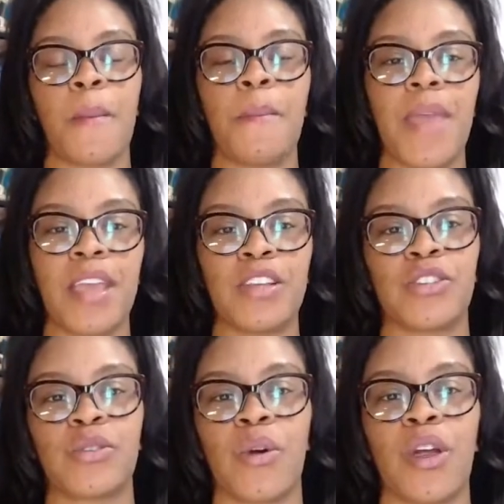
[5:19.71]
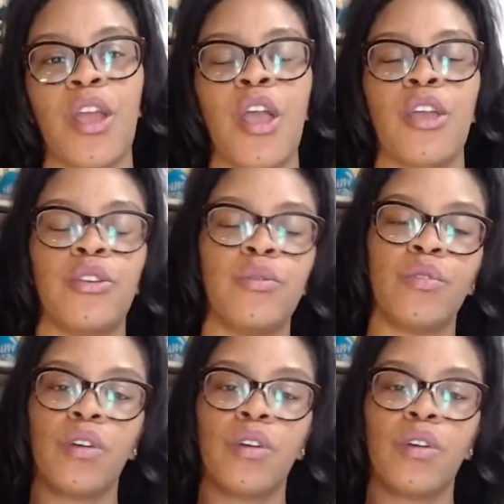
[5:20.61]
make sure you